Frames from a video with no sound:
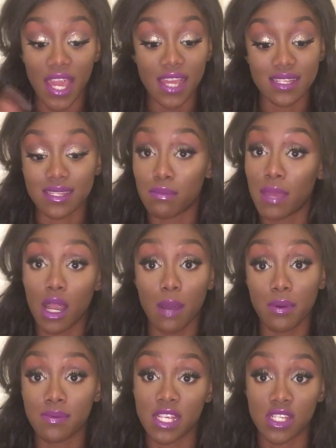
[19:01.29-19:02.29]
that
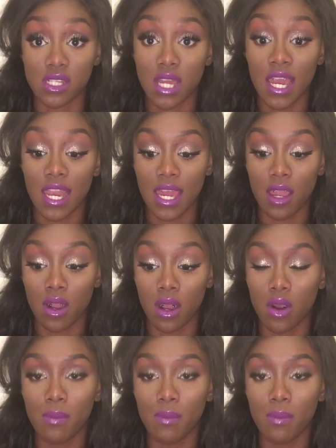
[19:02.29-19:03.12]
Makeup Obsession highlighter.